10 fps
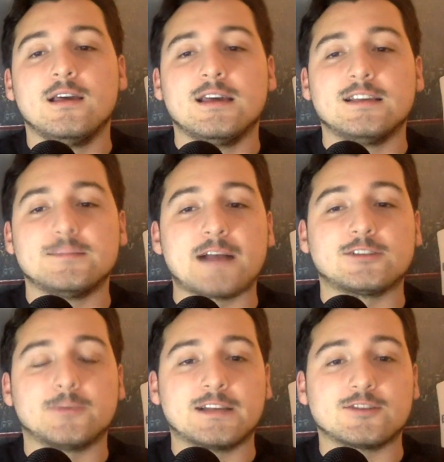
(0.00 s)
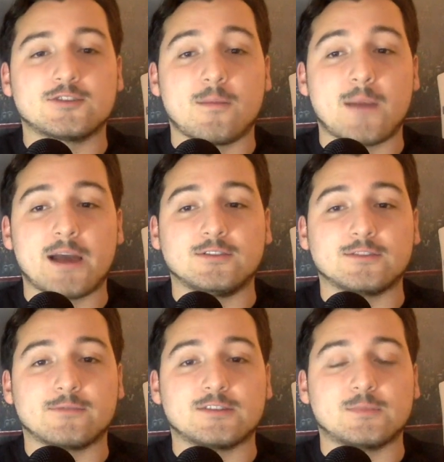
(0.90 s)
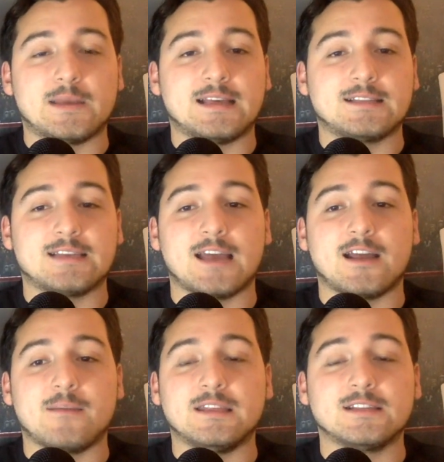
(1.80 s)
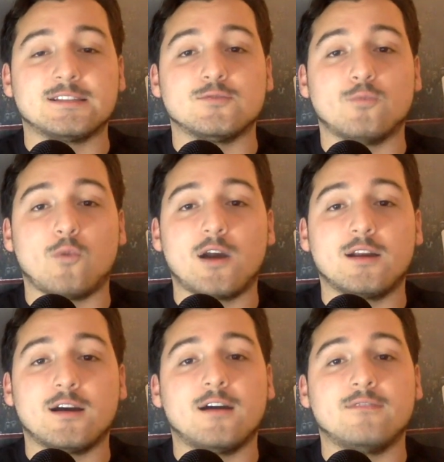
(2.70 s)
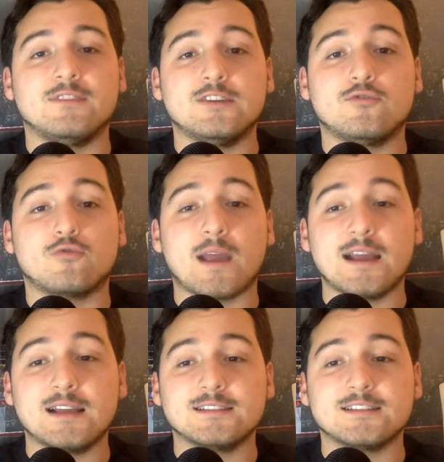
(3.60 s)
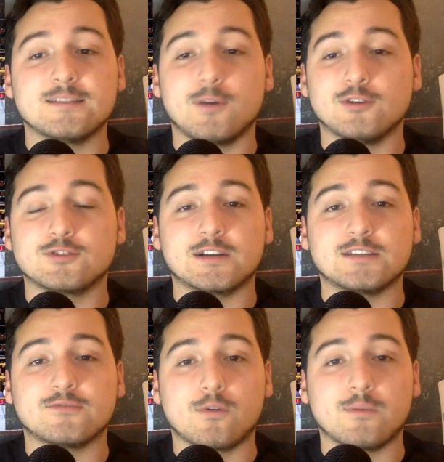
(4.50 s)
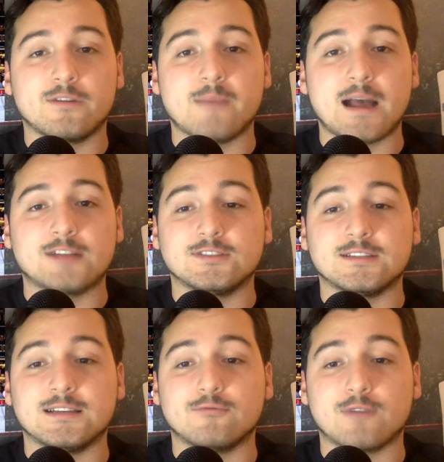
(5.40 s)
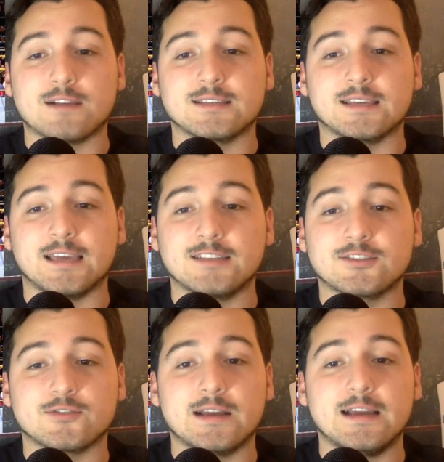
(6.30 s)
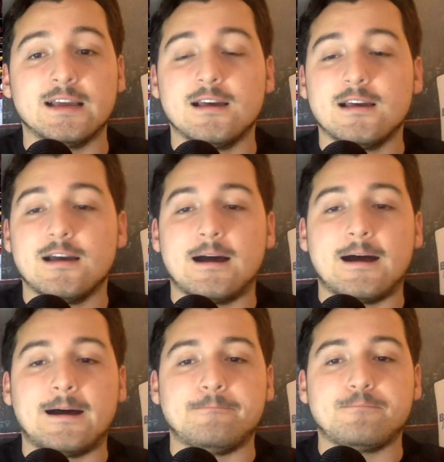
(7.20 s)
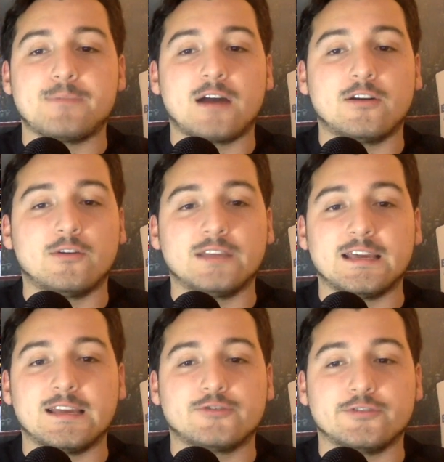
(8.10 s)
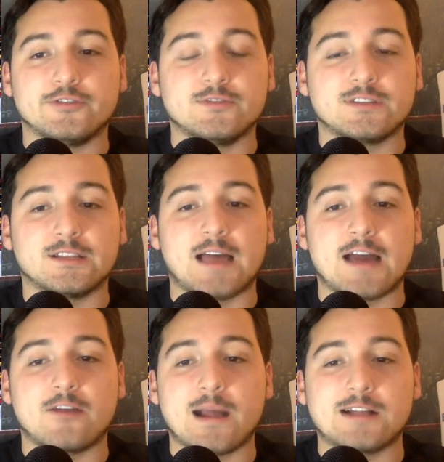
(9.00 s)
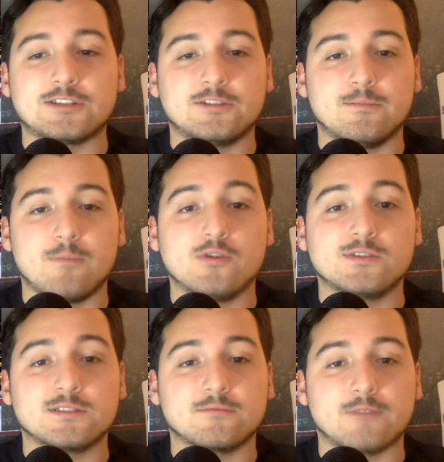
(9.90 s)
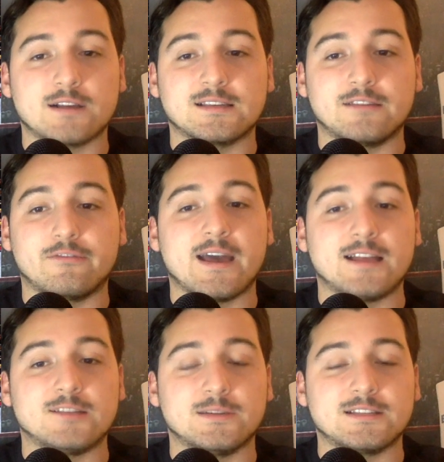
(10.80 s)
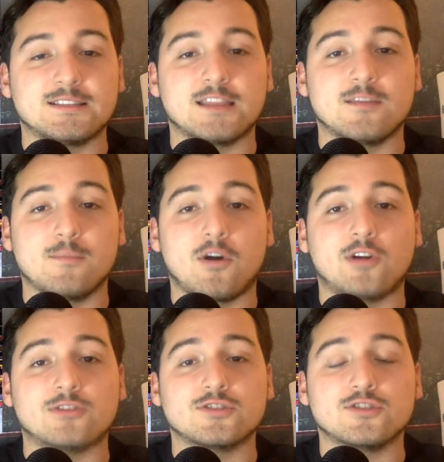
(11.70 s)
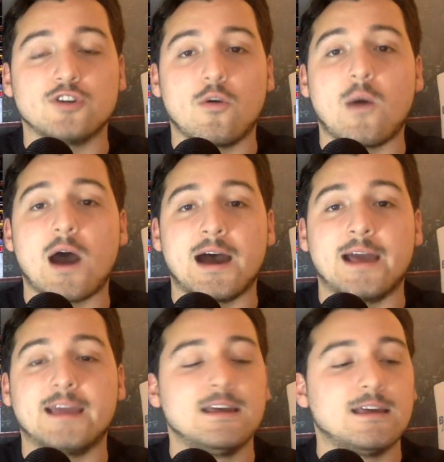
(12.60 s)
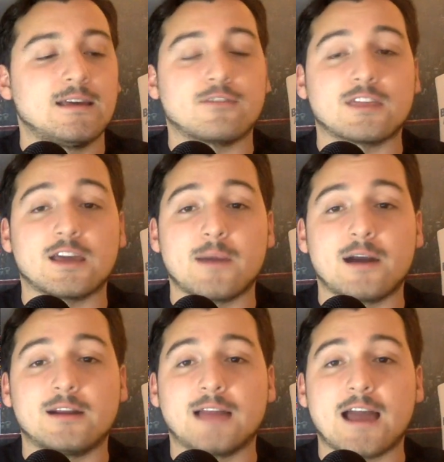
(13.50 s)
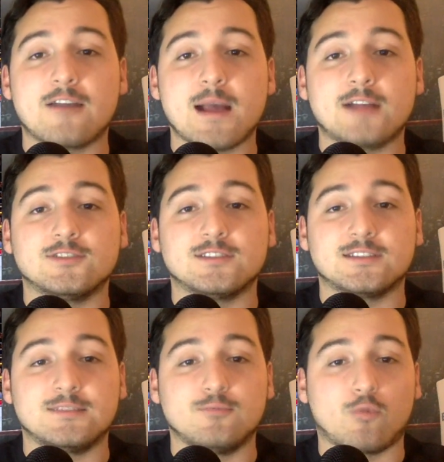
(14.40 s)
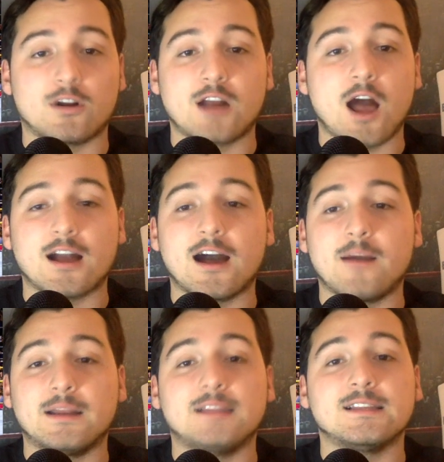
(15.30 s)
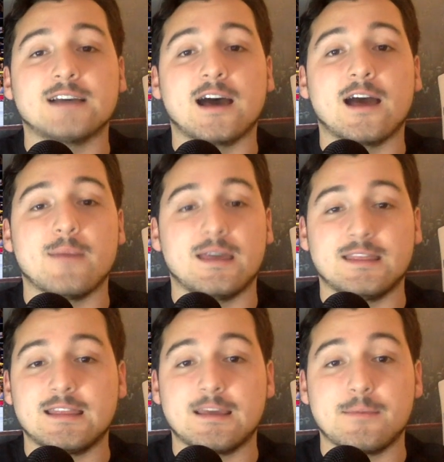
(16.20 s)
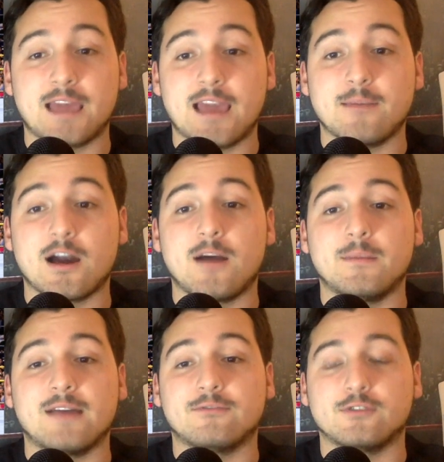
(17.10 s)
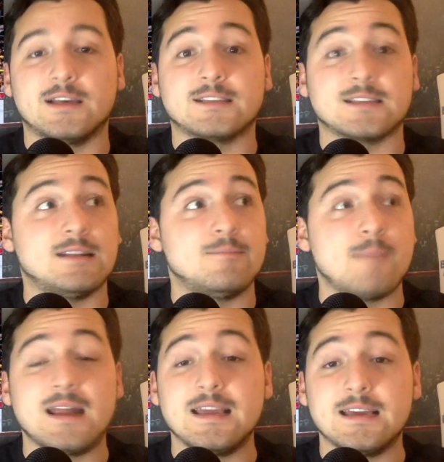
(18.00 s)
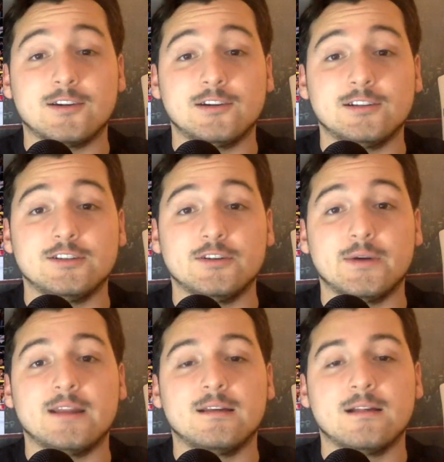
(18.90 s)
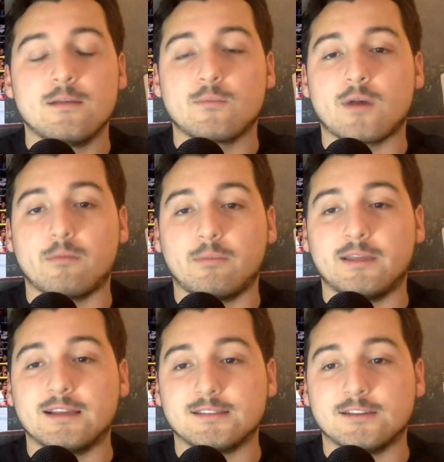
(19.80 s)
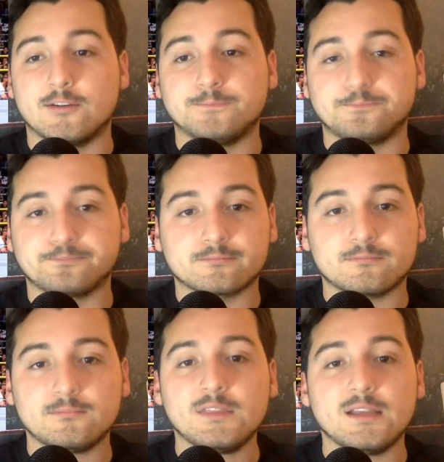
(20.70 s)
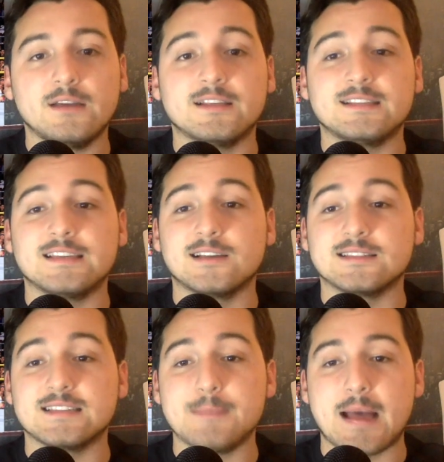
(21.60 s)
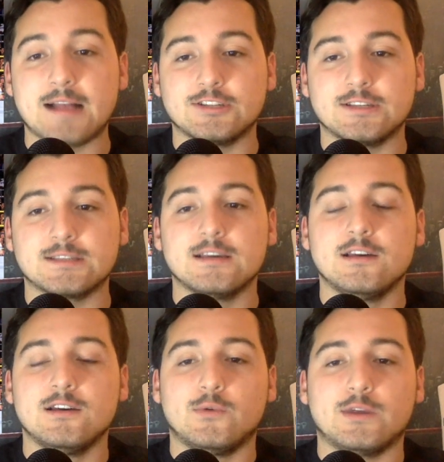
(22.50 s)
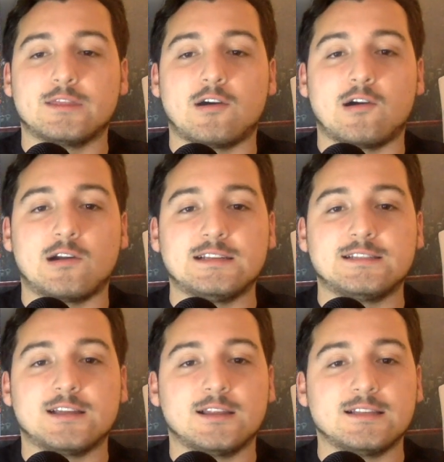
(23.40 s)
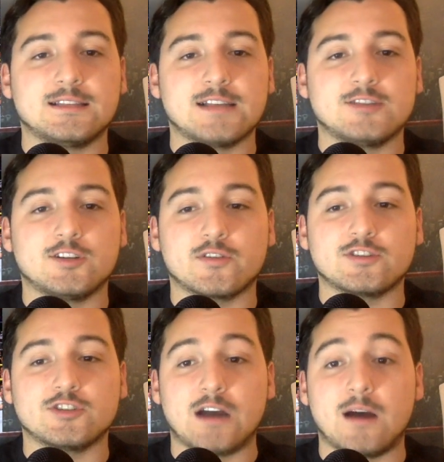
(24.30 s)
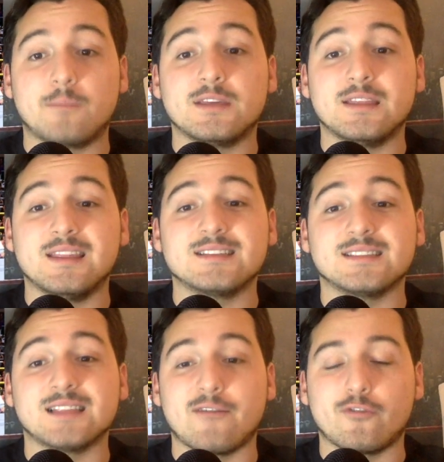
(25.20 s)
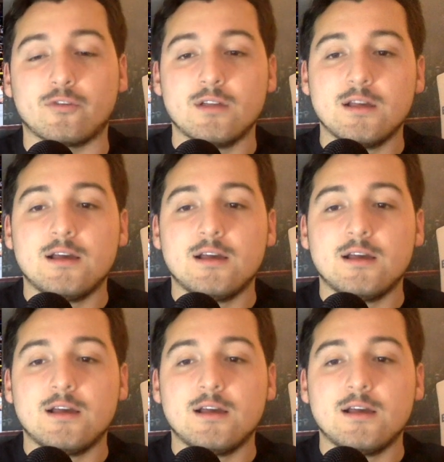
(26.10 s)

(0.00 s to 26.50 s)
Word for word: His matchup against Shawn Michaels at WrestleMania 10. I mean, this is one of the greatest and most transformative matches in wrestling history. Not only introduced the ladder match to most wrestling fans, but set the bar so high. If you think about it, ladder matches were not common at the time, and then they became common after this, and many couldn't do it probably until the TLC matches with the Hardys, Dudleys, and Edge and Christian up to this level.